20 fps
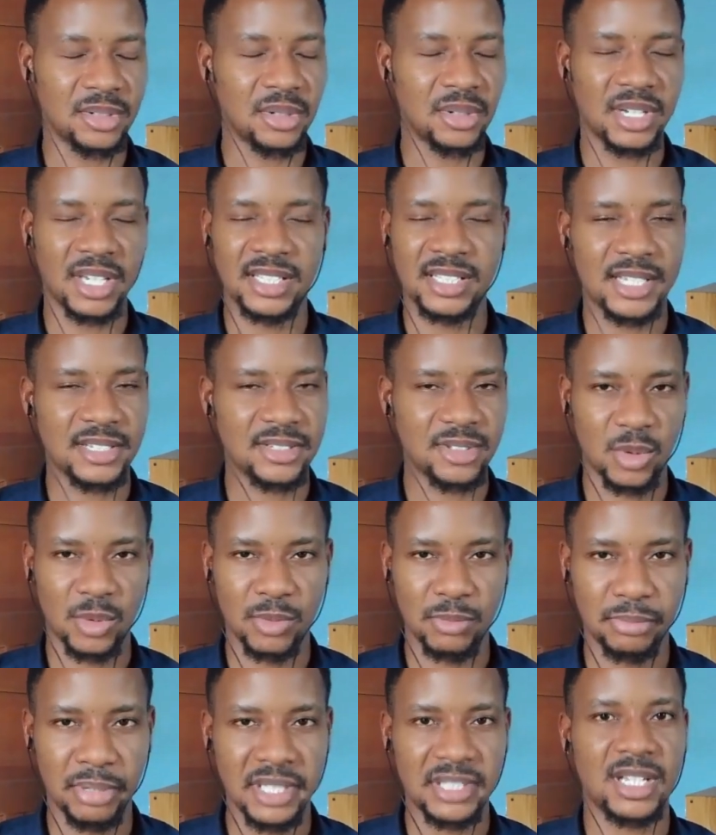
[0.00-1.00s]
Okay, there's no
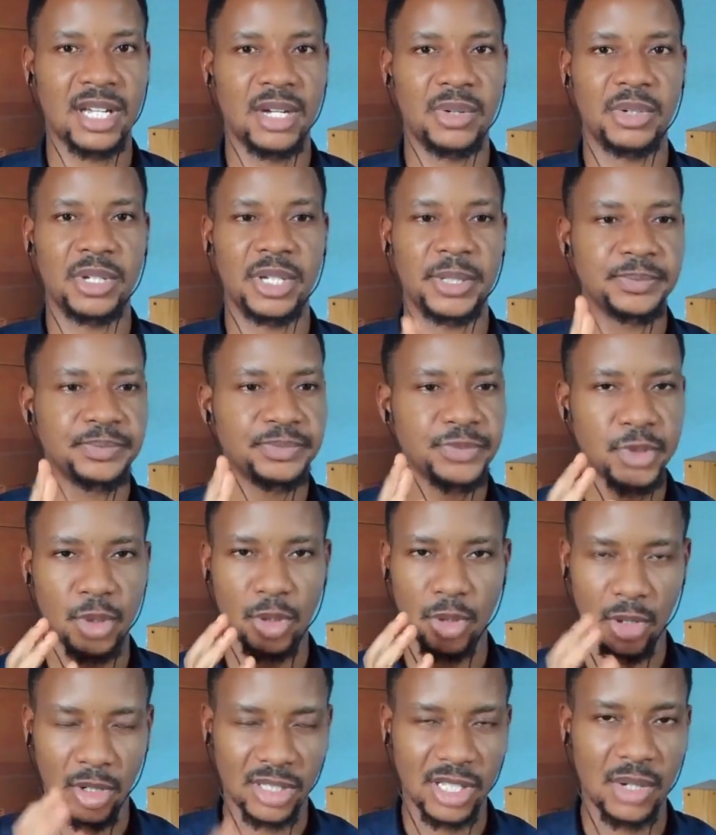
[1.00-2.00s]
better way
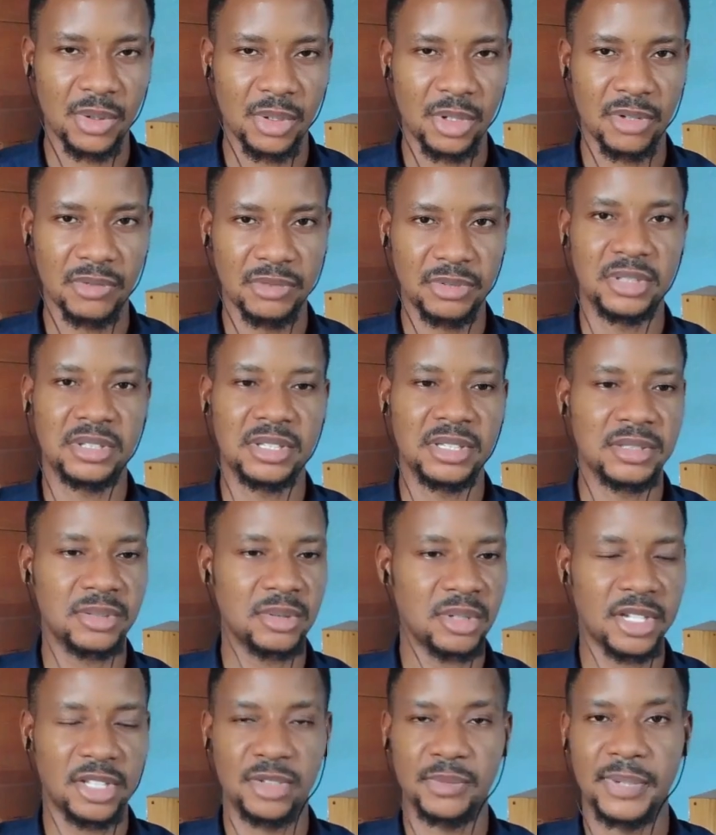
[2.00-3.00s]
or other way of doing it.
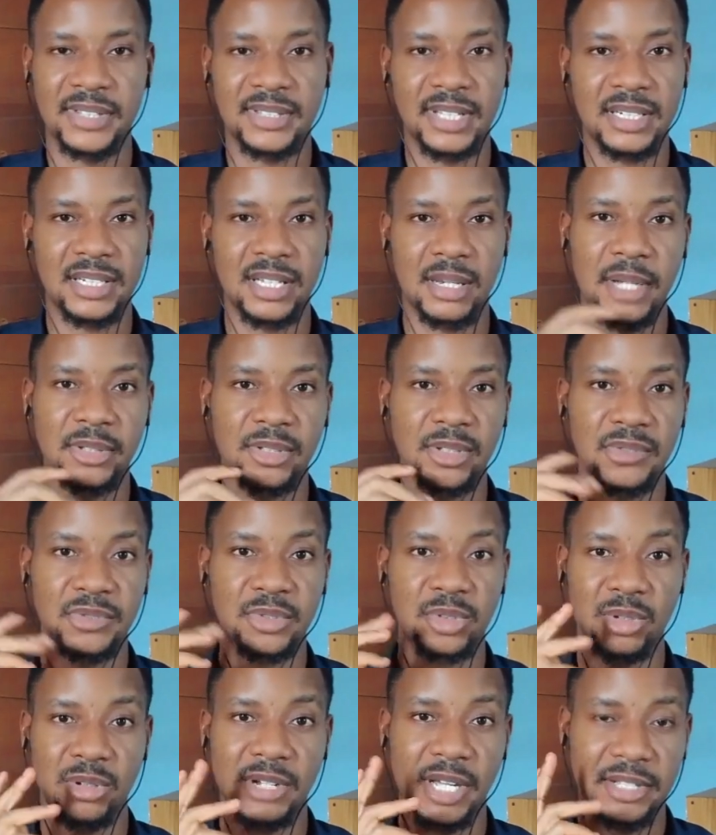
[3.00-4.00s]
Okay, no matter the amount of
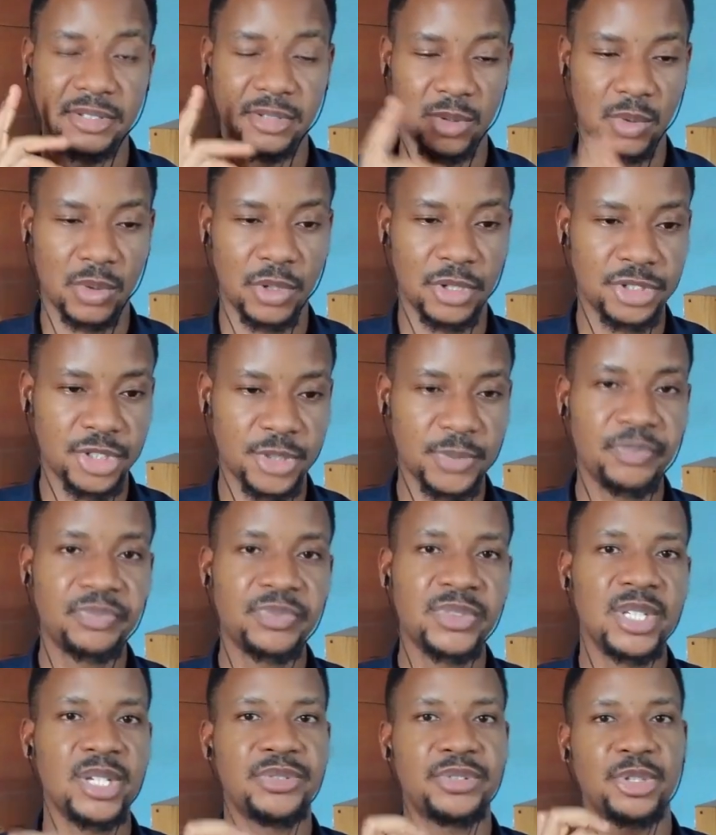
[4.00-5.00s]
tutorials you watch,
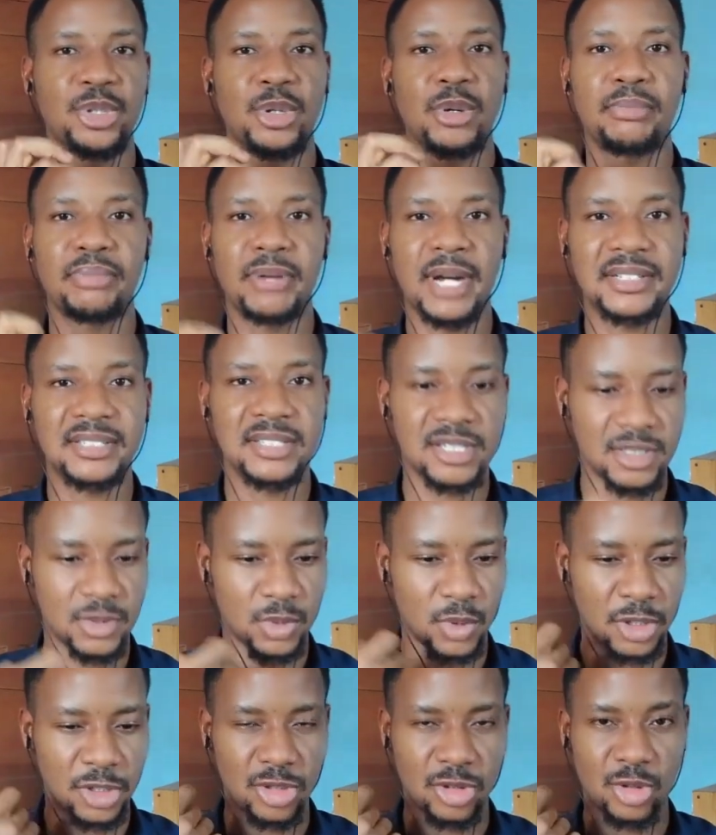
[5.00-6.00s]
if you don't practice
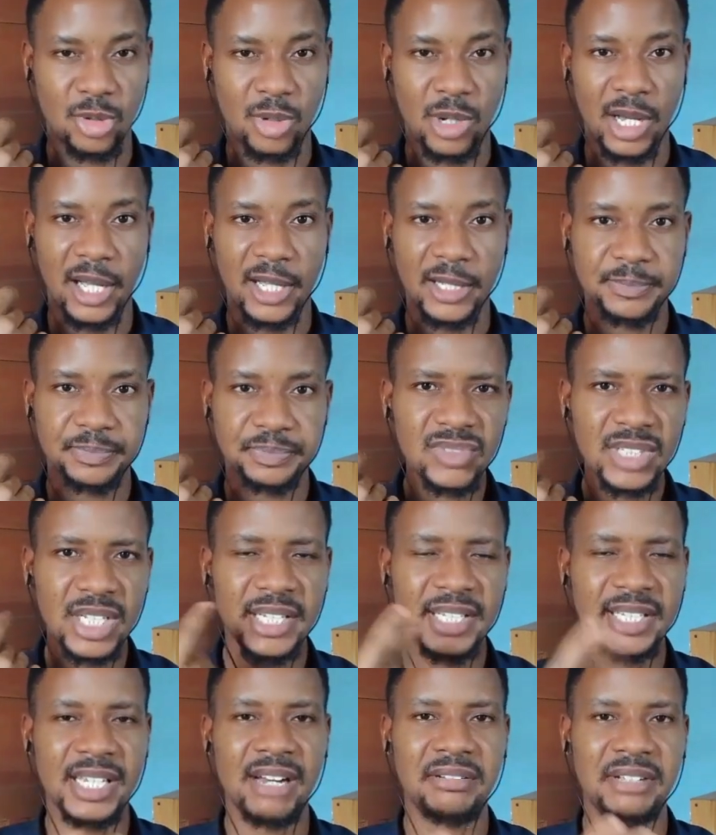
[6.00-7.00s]
what you are
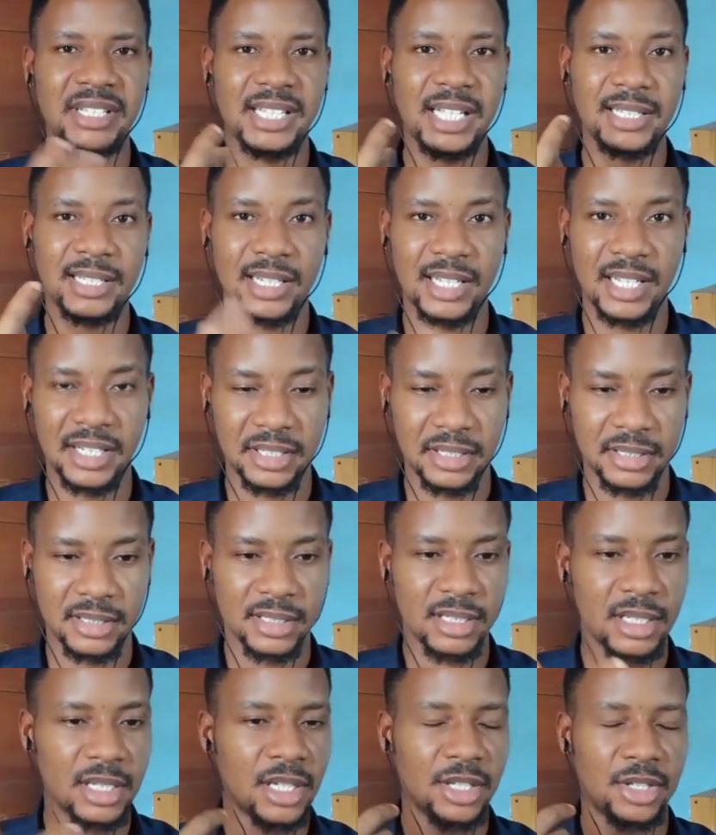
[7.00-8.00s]
hearing and
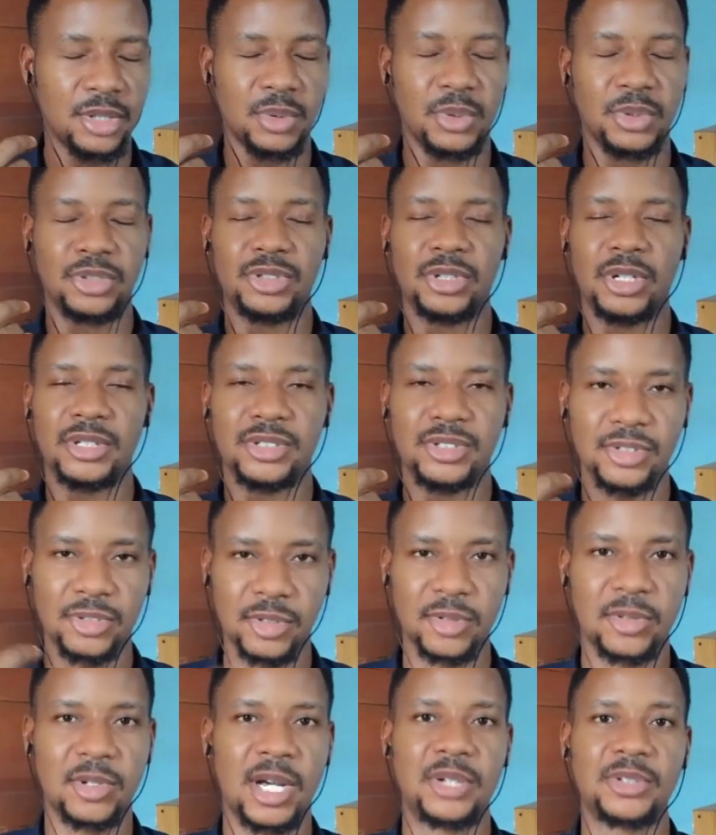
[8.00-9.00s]
learning, you would not
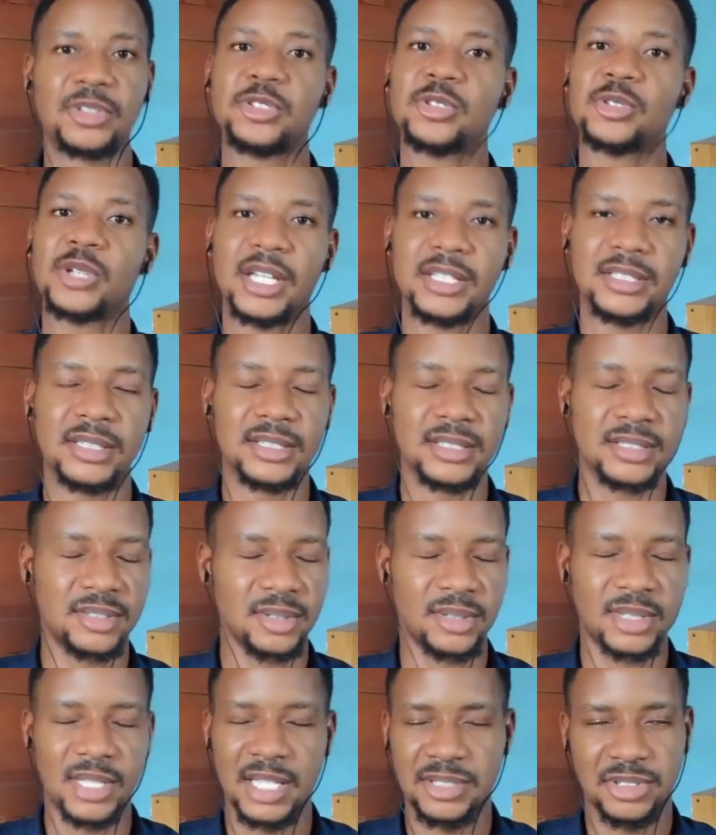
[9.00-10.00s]
know how to edit.
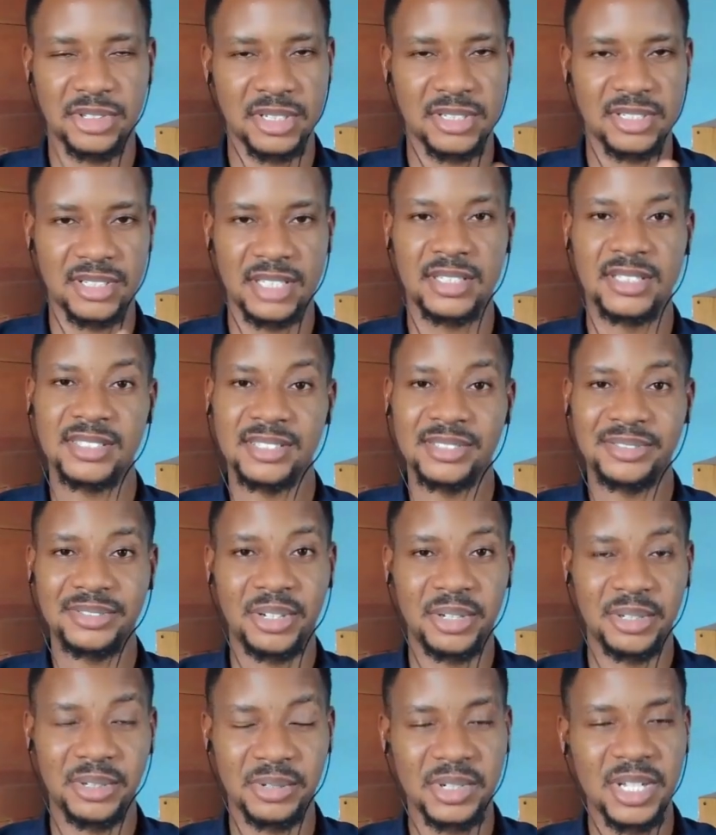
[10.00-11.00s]
So that's just editing
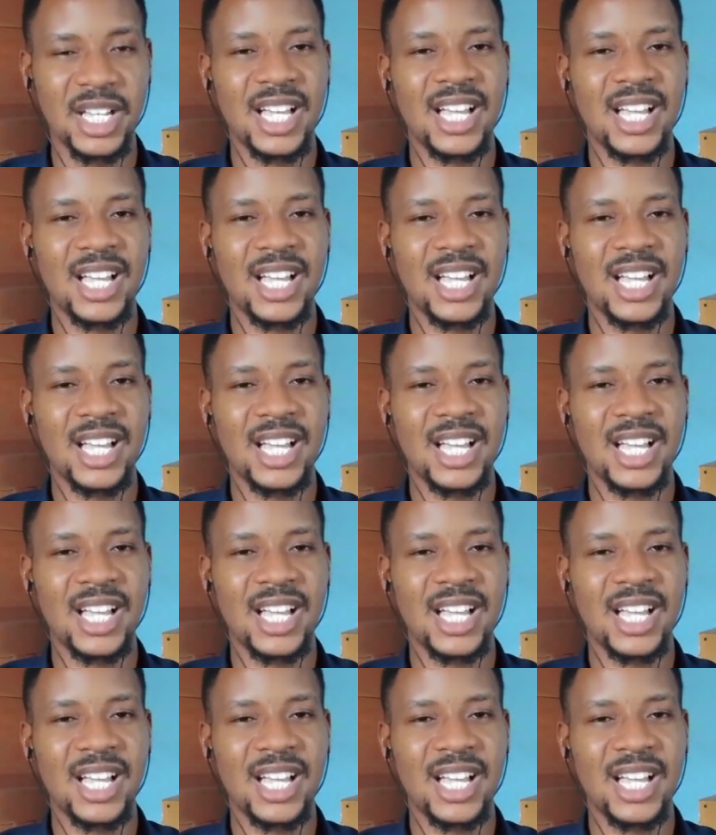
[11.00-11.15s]
for you.